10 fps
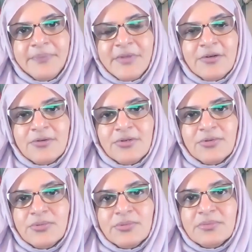you know,
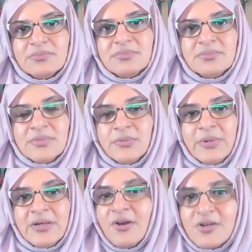you
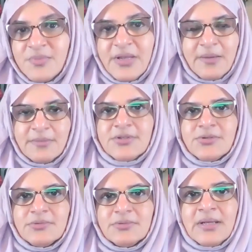will not be able
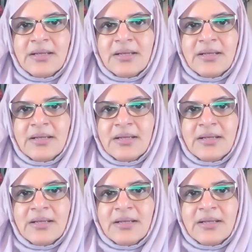to.